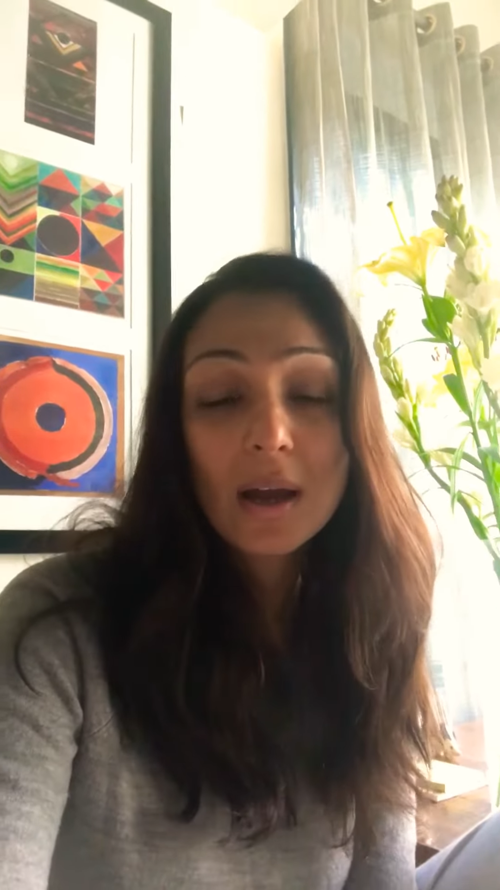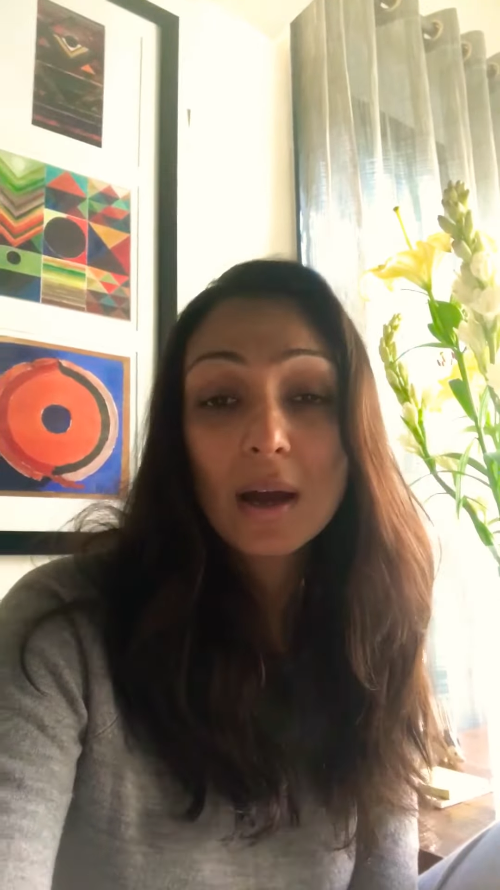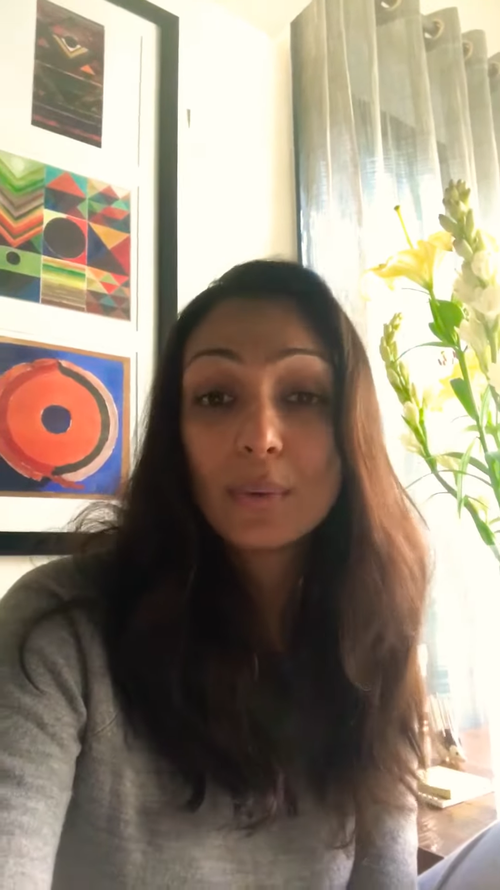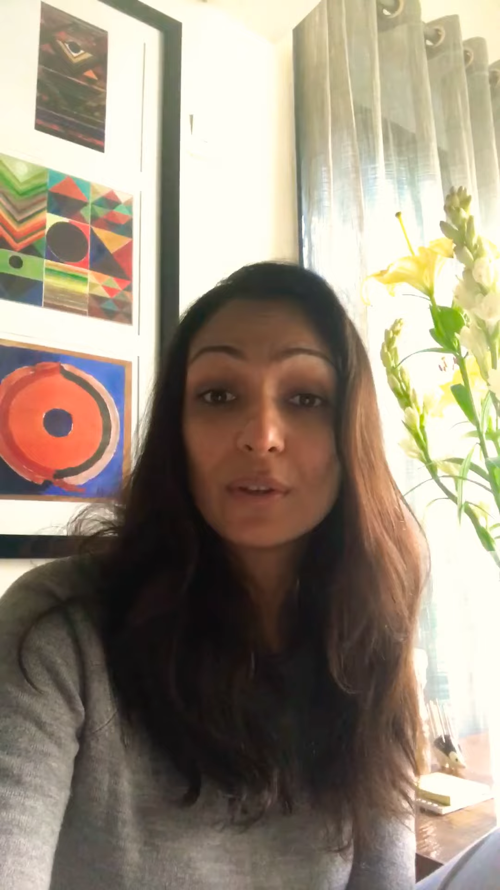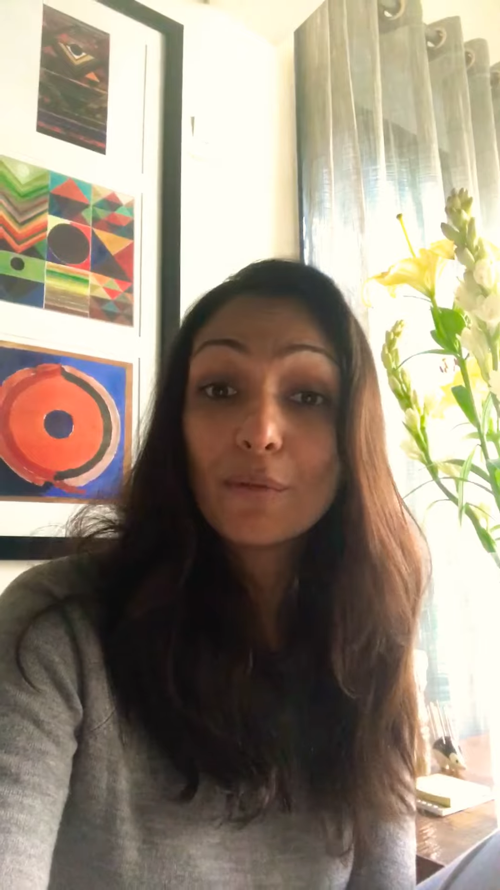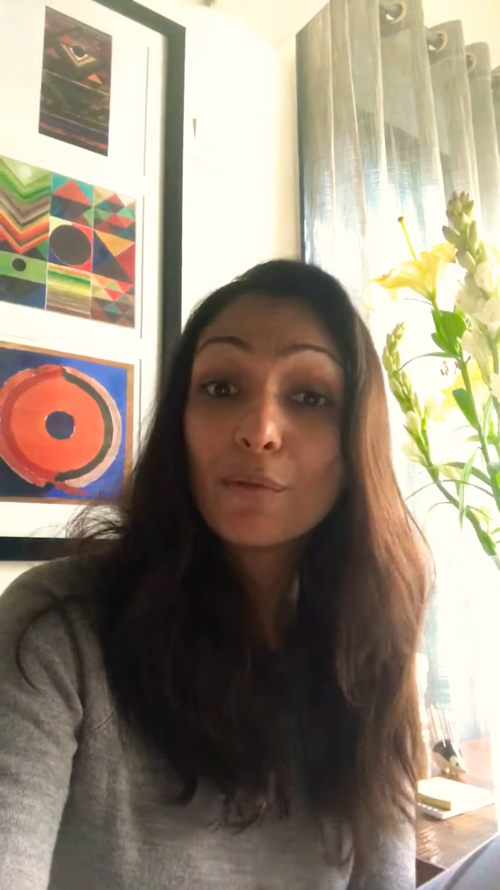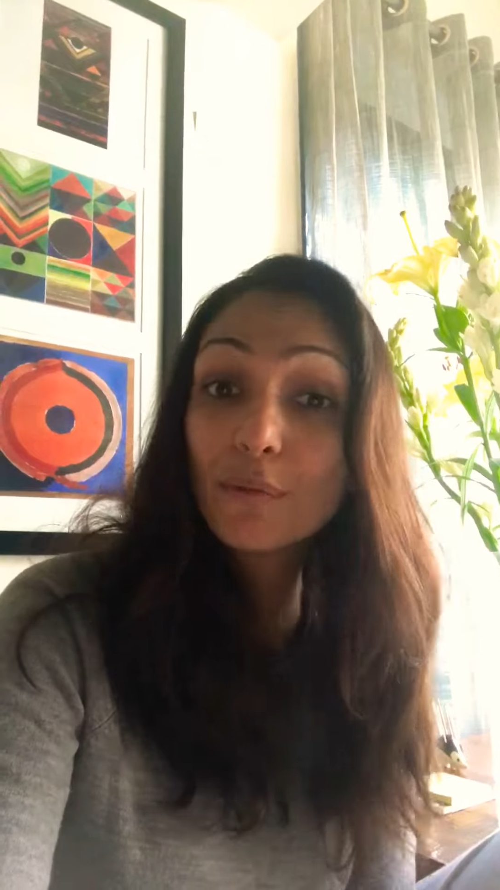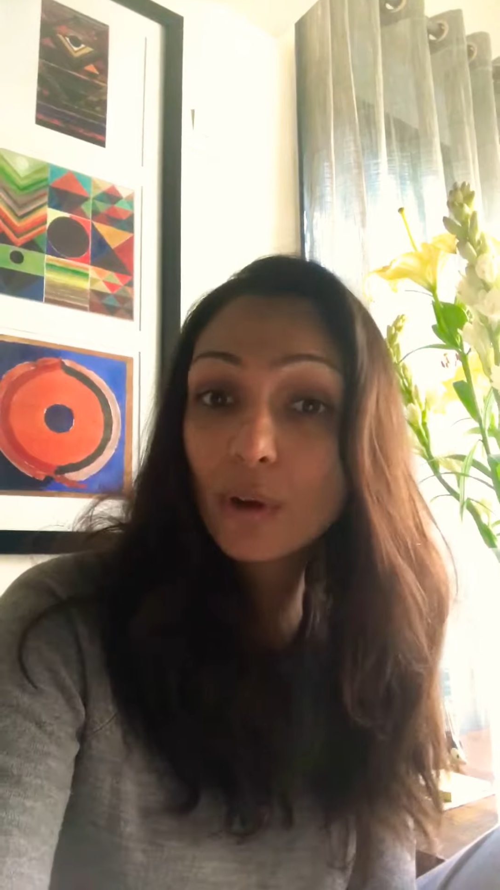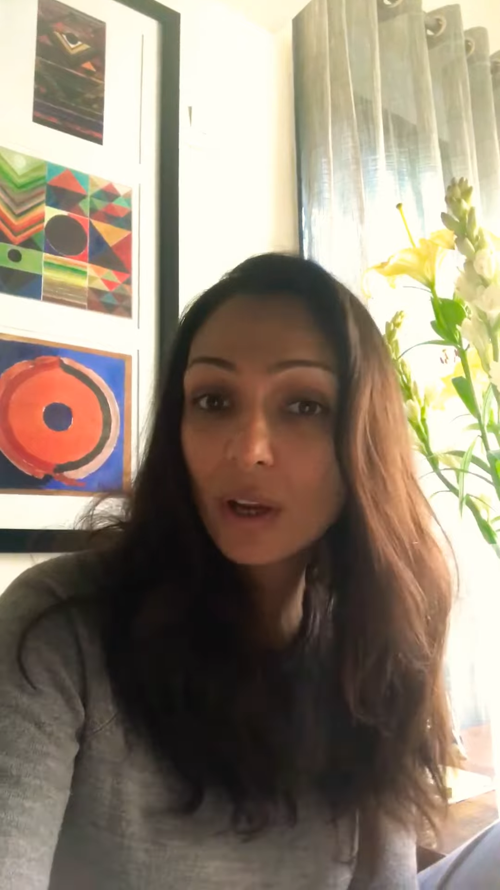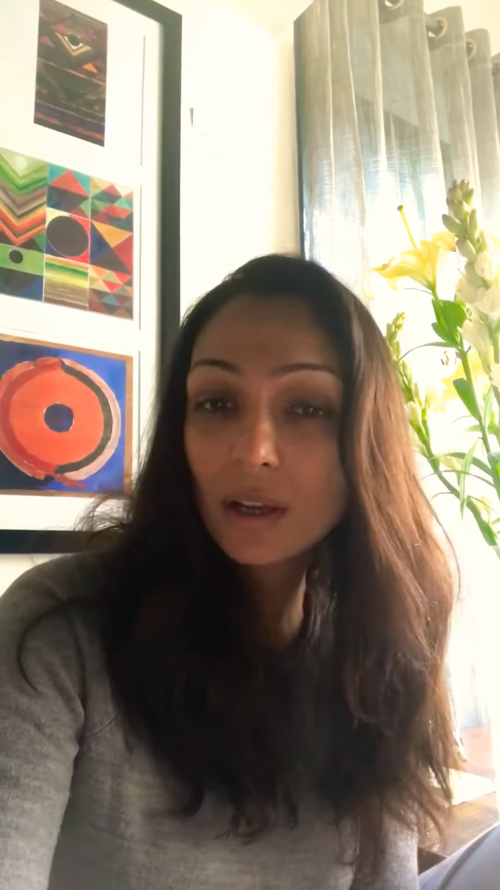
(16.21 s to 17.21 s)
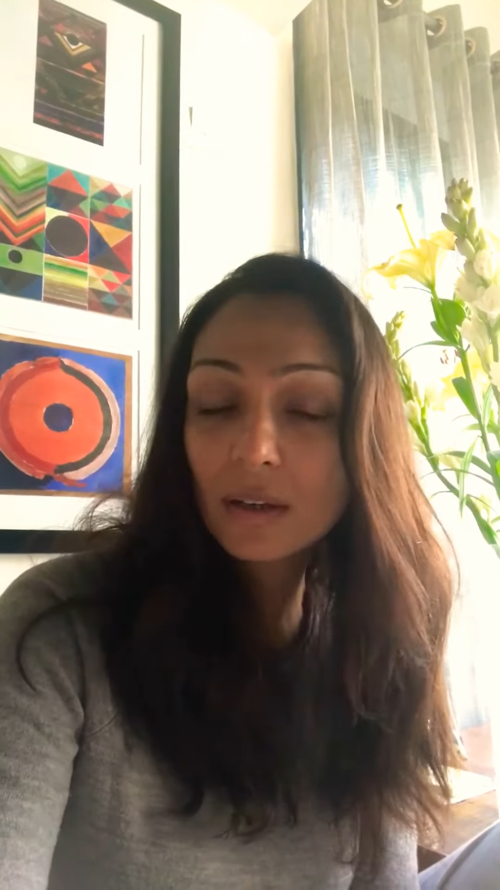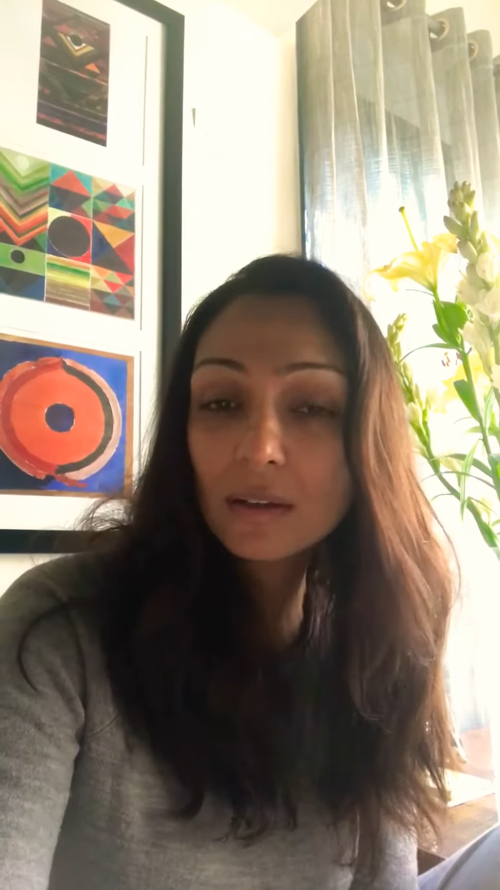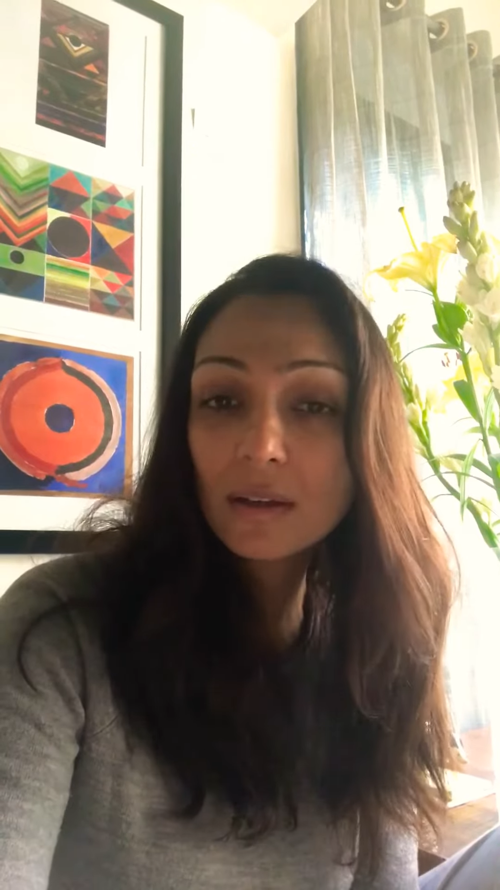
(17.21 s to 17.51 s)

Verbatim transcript: I was afraid,